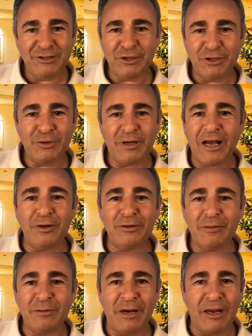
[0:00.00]
So you can
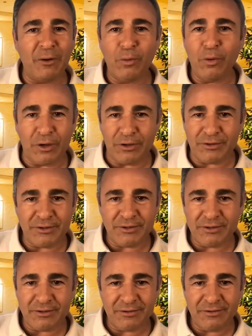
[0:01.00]
contemplate
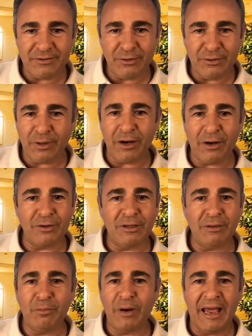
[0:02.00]
words, you can
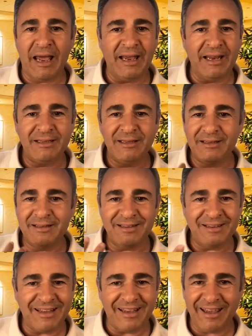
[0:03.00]
contemplate
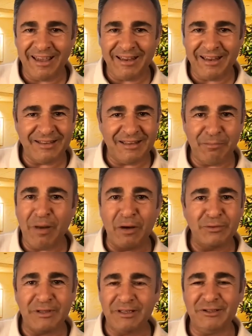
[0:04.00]
the
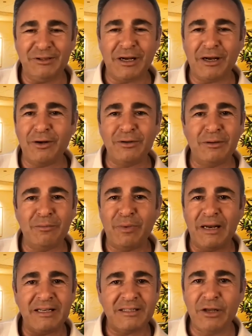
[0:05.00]
mountain, you can
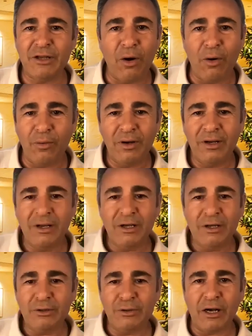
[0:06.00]
contemplate the snow,
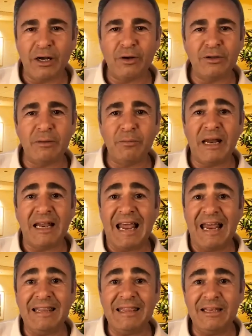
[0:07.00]
you can contemplate
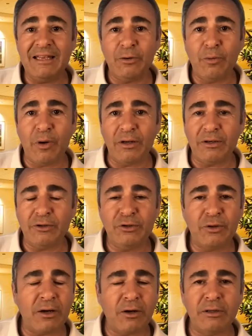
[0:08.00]
anything you want,
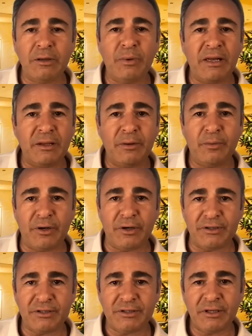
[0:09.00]
you can contemplate the
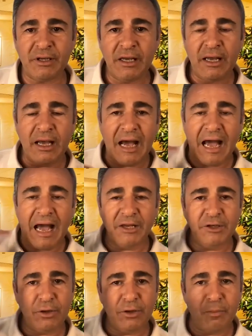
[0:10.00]
birds.
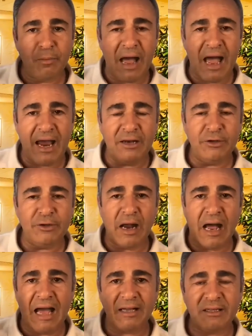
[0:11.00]
And your mind, your
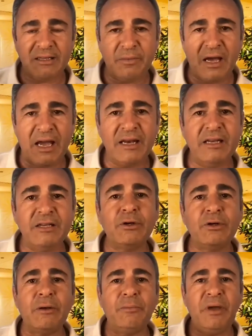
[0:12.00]
active mind, is
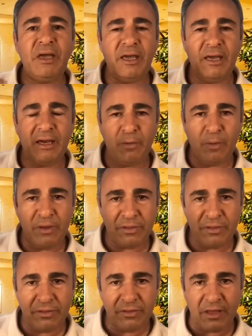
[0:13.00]
going to be
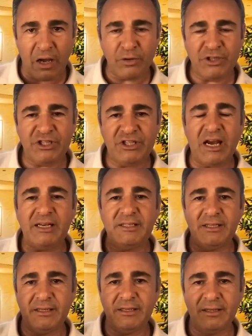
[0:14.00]
without
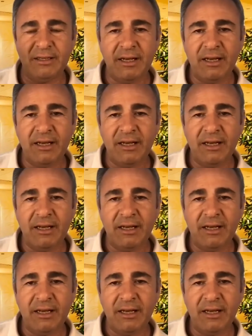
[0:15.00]
judging,